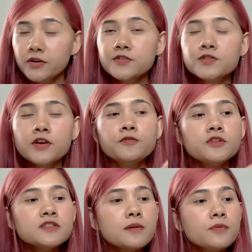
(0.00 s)
So if you're
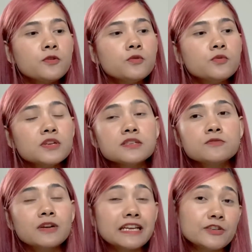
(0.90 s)
someone who doesn't
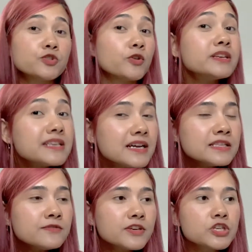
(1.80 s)
really enjoy science
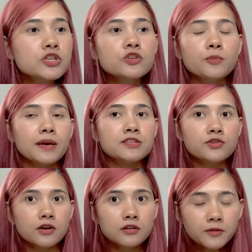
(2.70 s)
fiction, you might
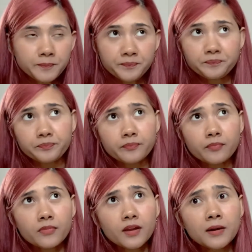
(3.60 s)
struggle
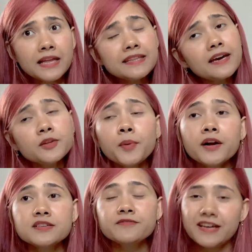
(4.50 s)
and the other part
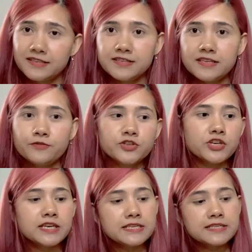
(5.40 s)
is fantasy, which
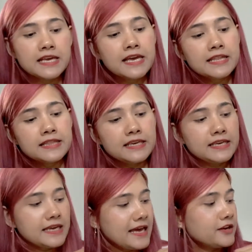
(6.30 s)
is
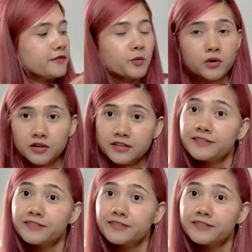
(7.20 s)
the end of the world.